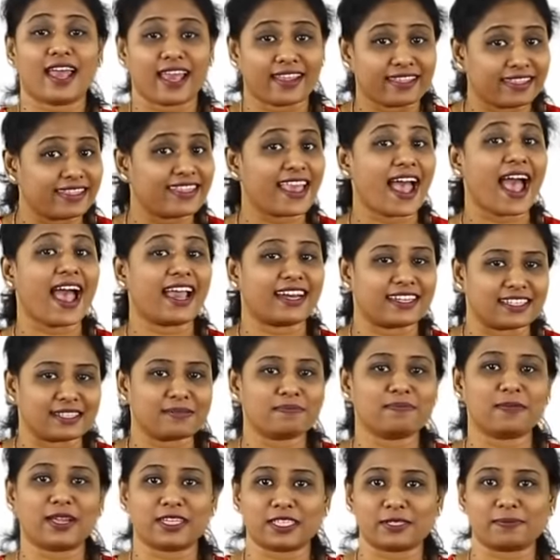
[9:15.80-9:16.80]
And
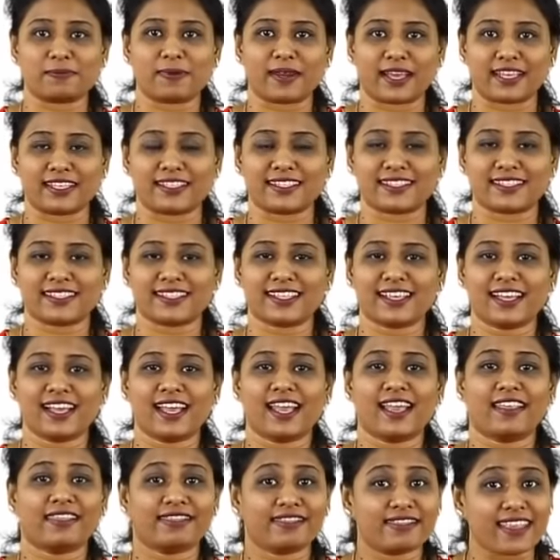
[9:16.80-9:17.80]
that multiplies.
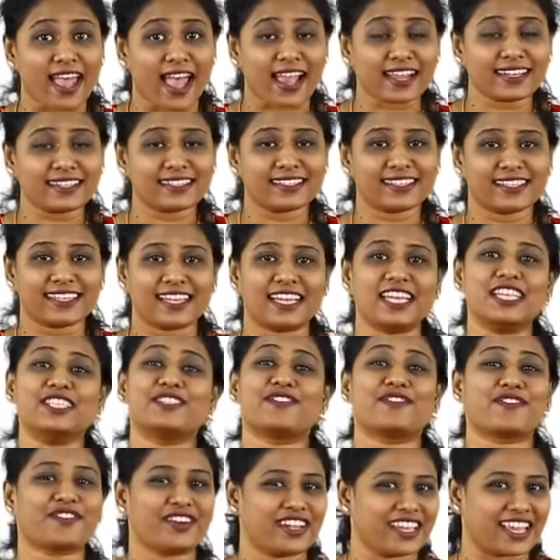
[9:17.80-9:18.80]
That
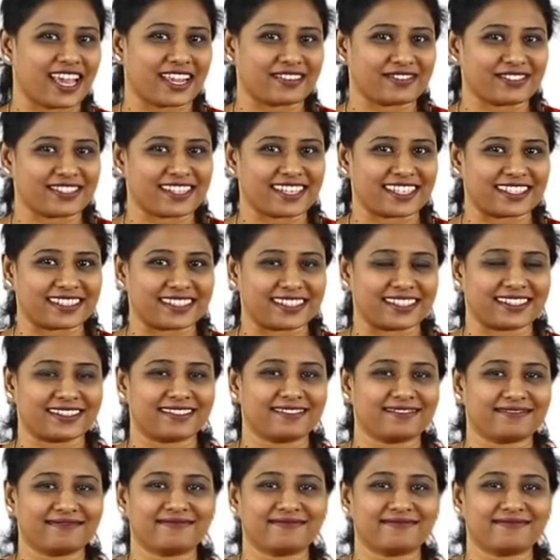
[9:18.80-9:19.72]
is free advertising.